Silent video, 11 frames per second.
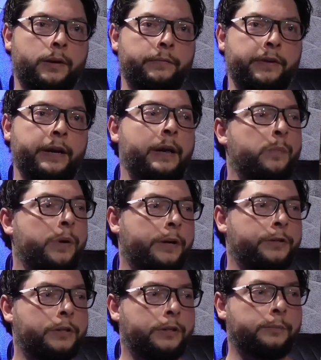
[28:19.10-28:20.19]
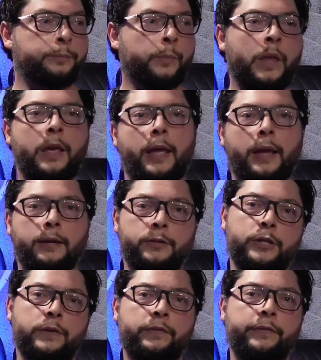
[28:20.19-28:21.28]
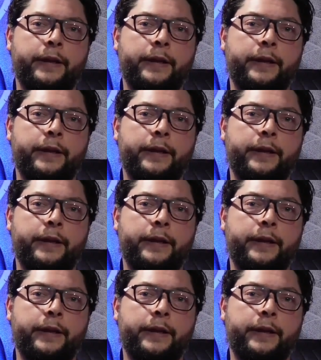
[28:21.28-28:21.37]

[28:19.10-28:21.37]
very impersonal. And our chief of